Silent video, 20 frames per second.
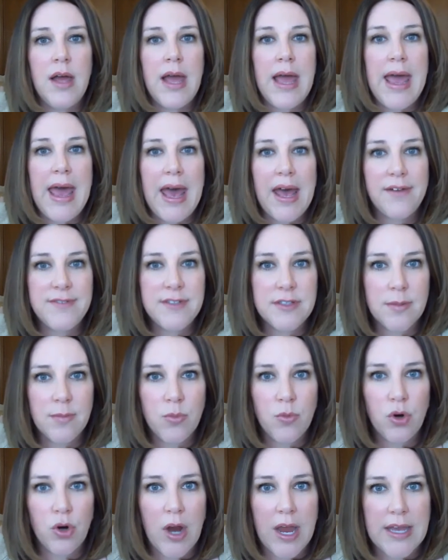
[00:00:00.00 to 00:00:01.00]
Have
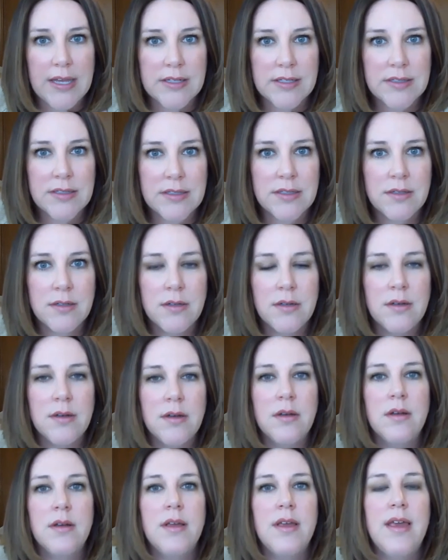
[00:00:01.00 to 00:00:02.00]
some grace.
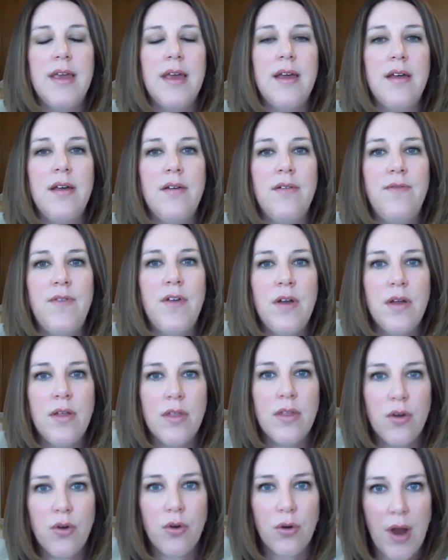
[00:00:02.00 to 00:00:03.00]
Give
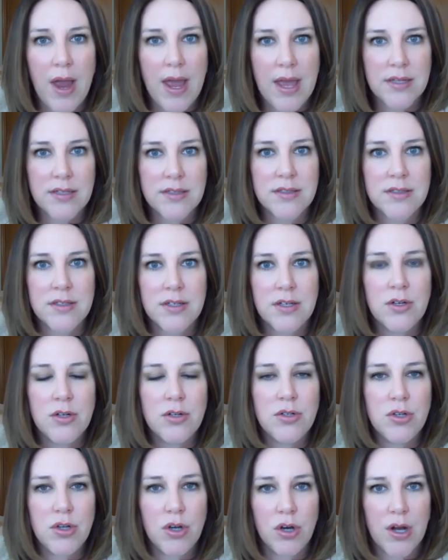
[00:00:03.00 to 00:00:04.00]
grace
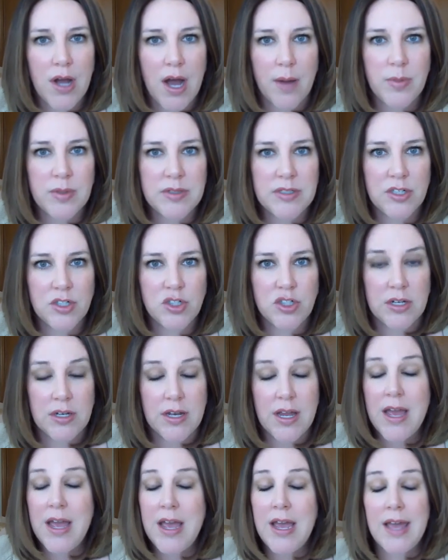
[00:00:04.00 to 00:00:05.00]
to your competition.
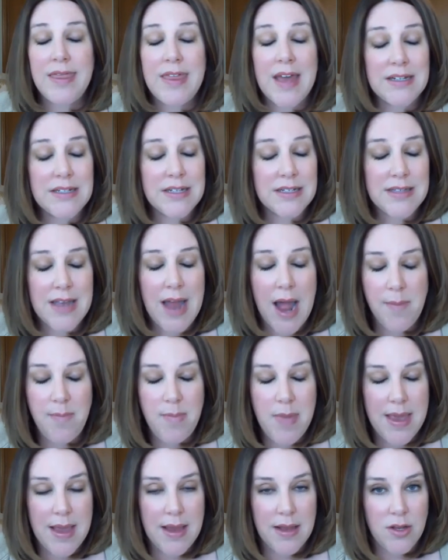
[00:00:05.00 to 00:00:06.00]
That does not
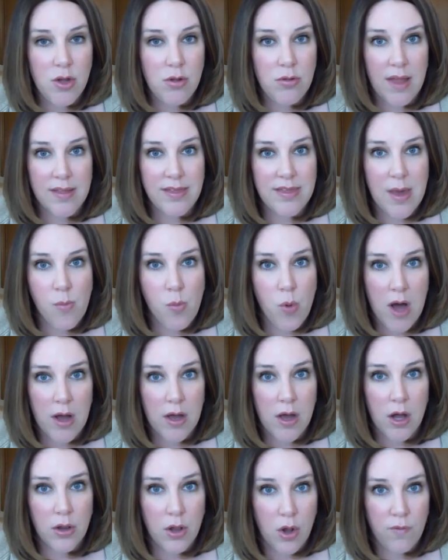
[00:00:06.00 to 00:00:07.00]
mean you let them walk
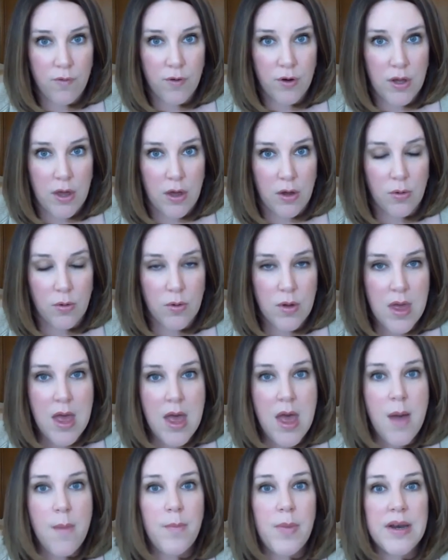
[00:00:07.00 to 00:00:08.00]
all over you,
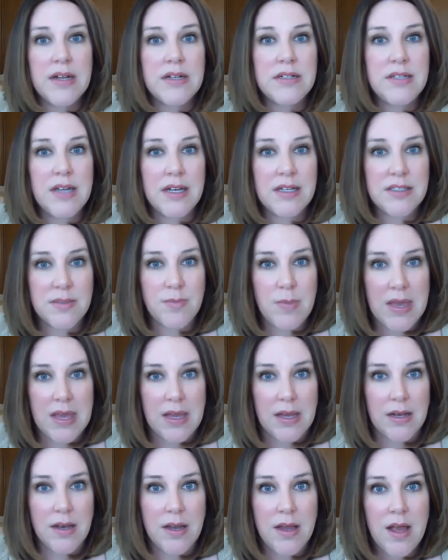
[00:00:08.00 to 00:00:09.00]
but it does
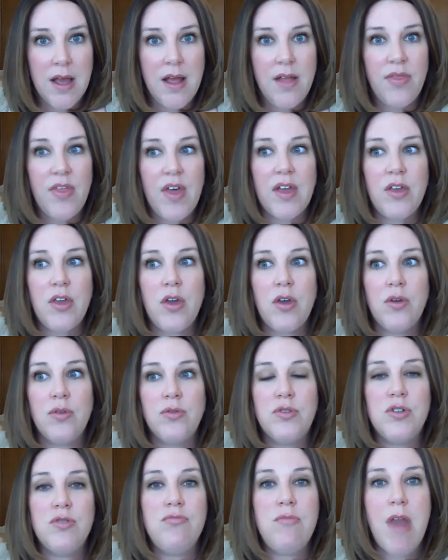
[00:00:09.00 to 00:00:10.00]
mean that you
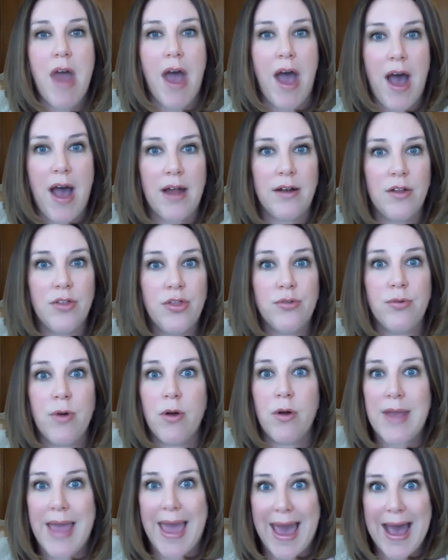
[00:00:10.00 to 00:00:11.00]
do not
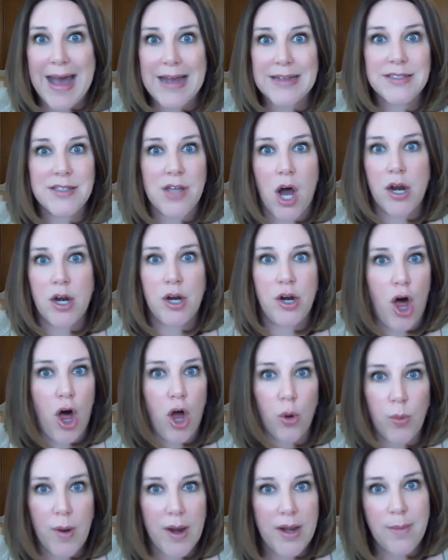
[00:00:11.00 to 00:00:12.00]
throw gas on an
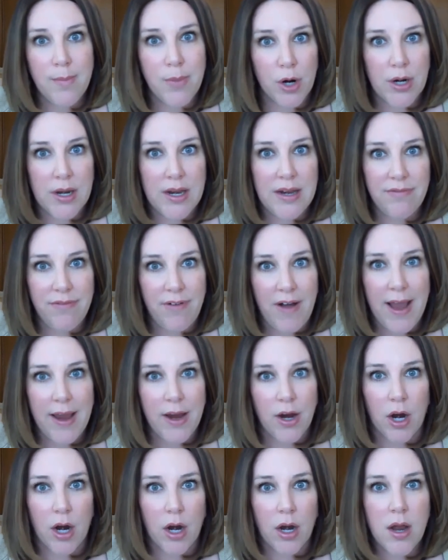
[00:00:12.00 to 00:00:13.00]
already burning
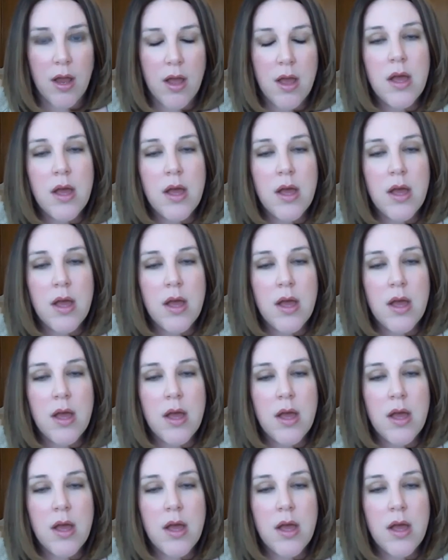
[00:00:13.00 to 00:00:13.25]
fire.